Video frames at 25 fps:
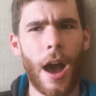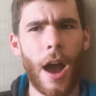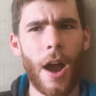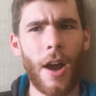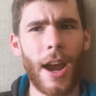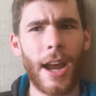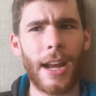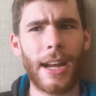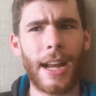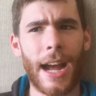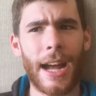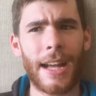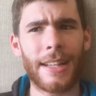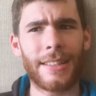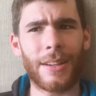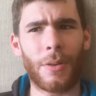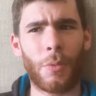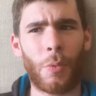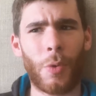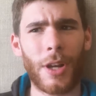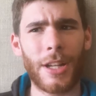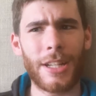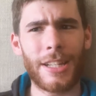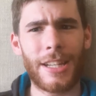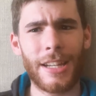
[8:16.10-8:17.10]
Alright guys, I
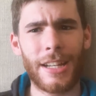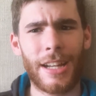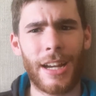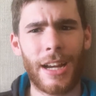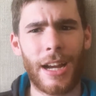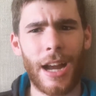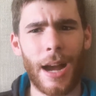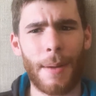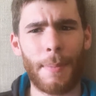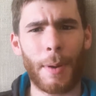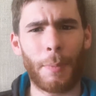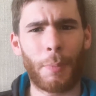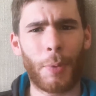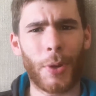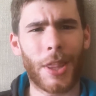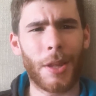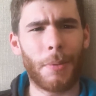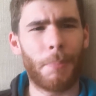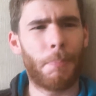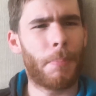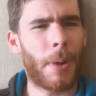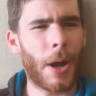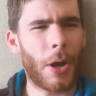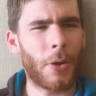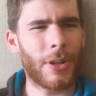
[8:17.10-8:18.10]
wanted to come up with
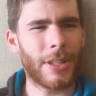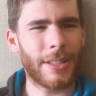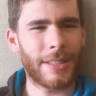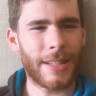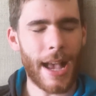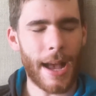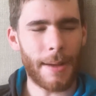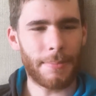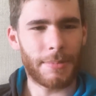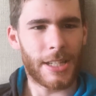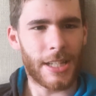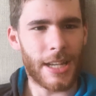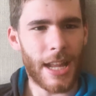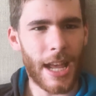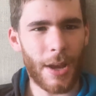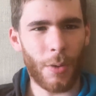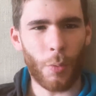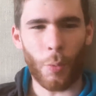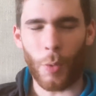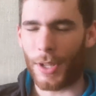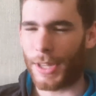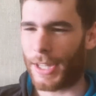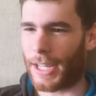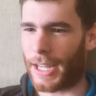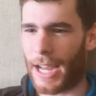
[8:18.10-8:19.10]
a bonus app today,
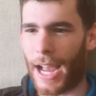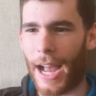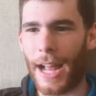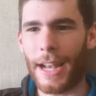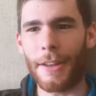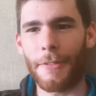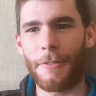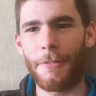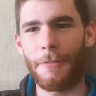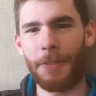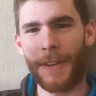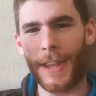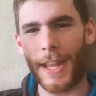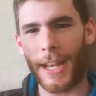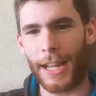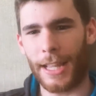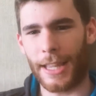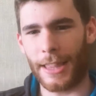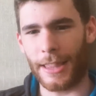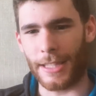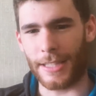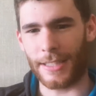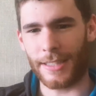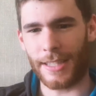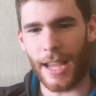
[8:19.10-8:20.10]
one that kind of fit
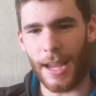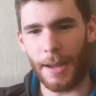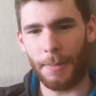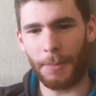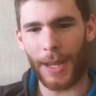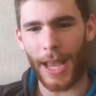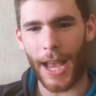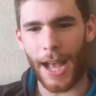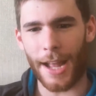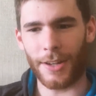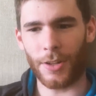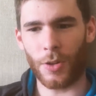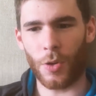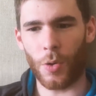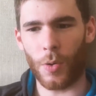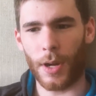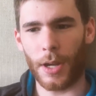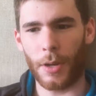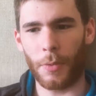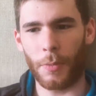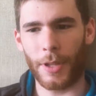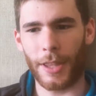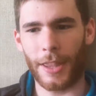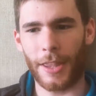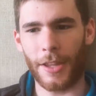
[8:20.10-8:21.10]
in the same
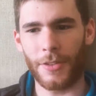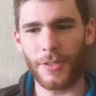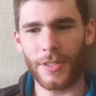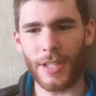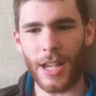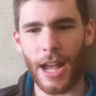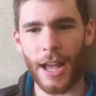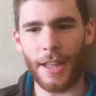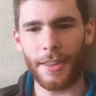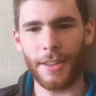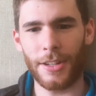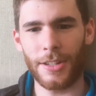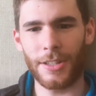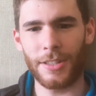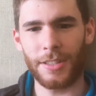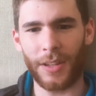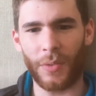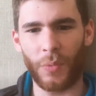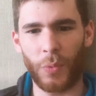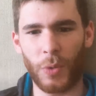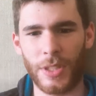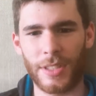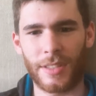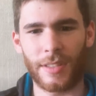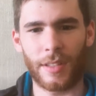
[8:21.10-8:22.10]
category with those others
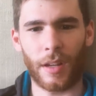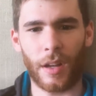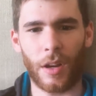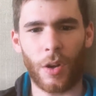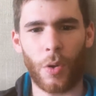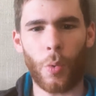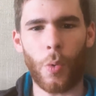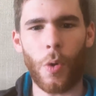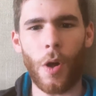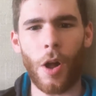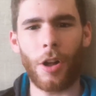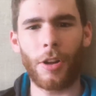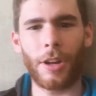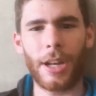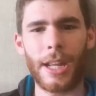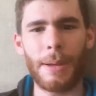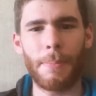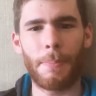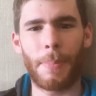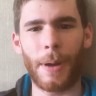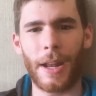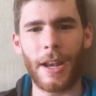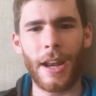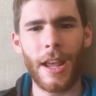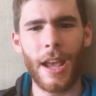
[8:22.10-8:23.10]
and was quality,
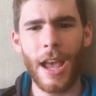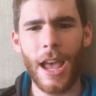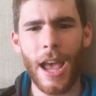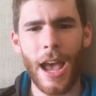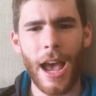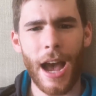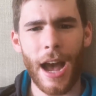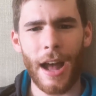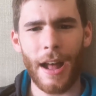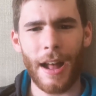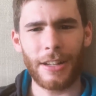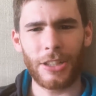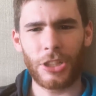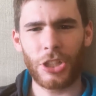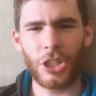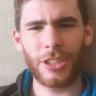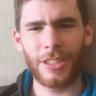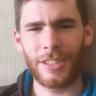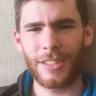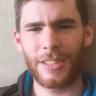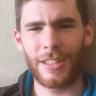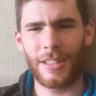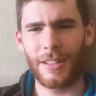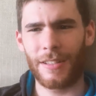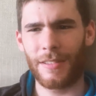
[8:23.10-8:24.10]
but
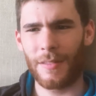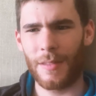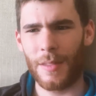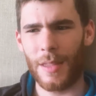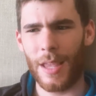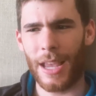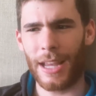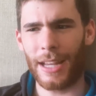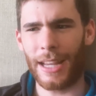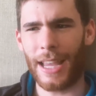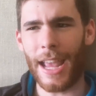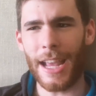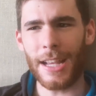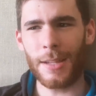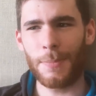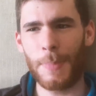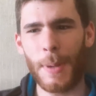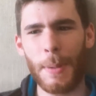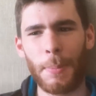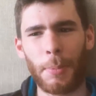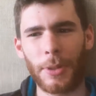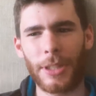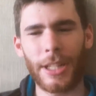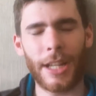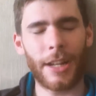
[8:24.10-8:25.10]
just in case
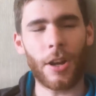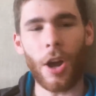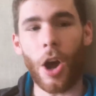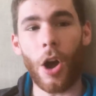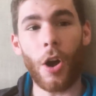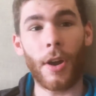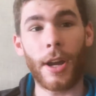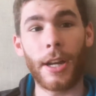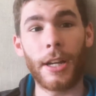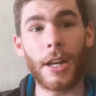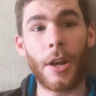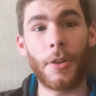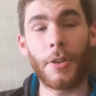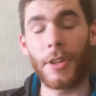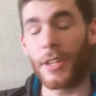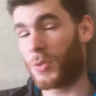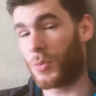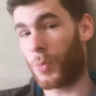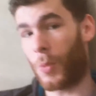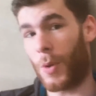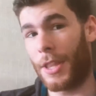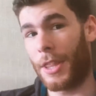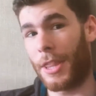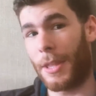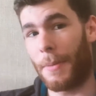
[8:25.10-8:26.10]
people didn't already know
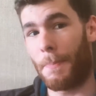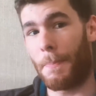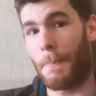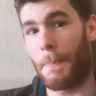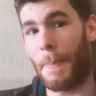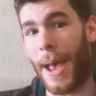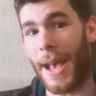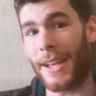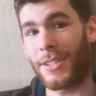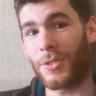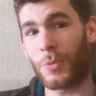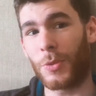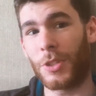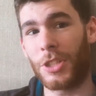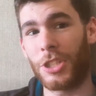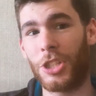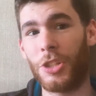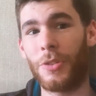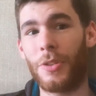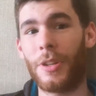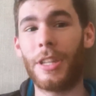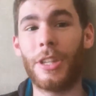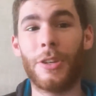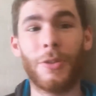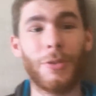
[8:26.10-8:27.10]
this, one of the best ones
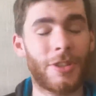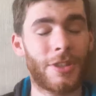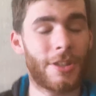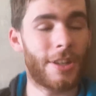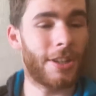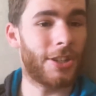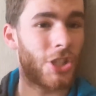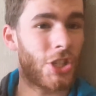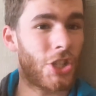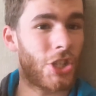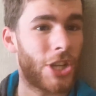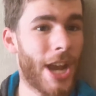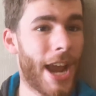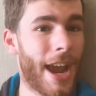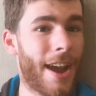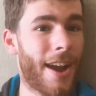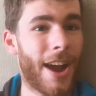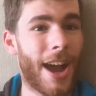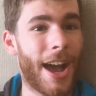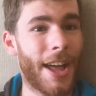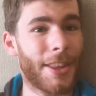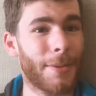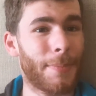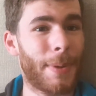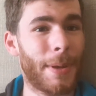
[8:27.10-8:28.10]
you can use to
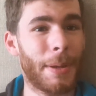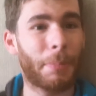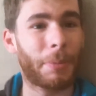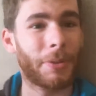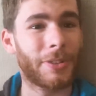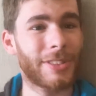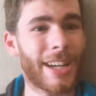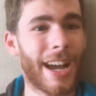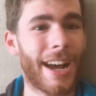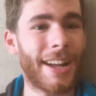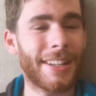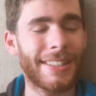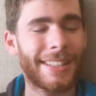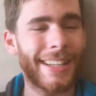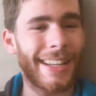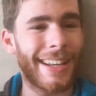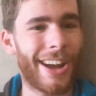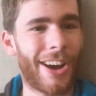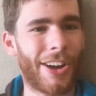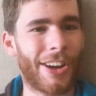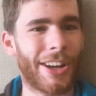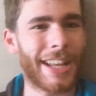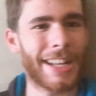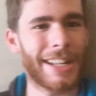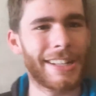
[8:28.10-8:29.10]
share other people's
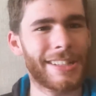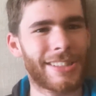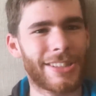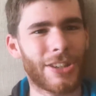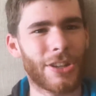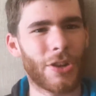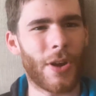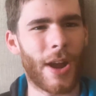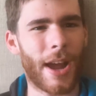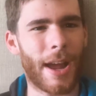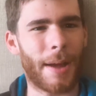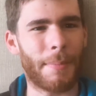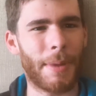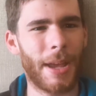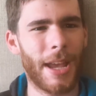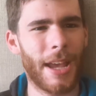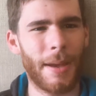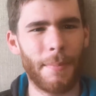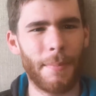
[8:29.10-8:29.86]
content on Instagram,